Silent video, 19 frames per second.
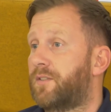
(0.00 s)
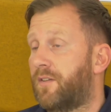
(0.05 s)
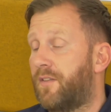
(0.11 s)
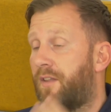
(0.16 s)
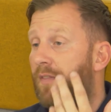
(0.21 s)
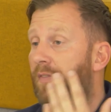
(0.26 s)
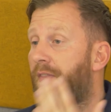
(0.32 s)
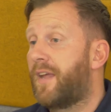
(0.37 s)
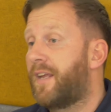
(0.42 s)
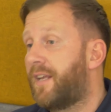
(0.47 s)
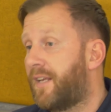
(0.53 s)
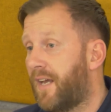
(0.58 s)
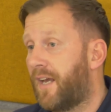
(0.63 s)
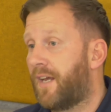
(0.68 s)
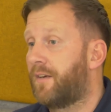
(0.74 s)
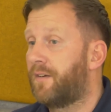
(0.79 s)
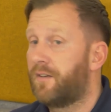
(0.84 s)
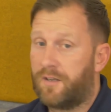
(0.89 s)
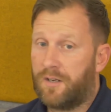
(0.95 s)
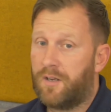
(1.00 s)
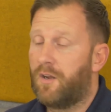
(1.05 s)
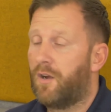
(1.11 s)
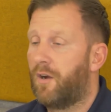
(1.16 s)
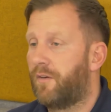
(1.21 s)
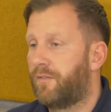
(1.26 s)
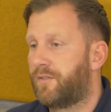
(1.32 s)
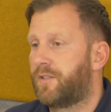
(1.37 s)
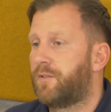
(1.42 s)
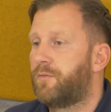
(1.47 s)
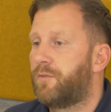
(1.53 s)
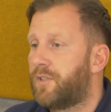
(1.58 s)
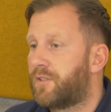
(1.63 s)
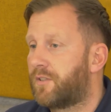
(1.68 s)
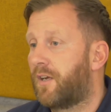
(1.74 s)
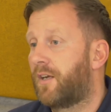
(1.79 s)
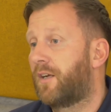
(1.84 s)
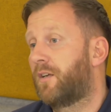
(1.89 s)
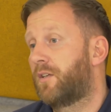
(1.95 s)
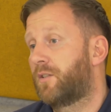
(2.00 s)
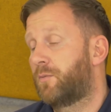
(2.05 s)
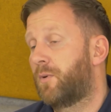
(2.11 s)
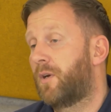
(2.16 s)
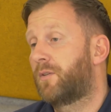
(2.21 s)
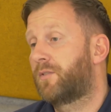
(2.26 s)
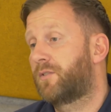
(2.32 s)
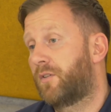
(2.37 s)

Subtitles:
So then they can obviously recycle as well.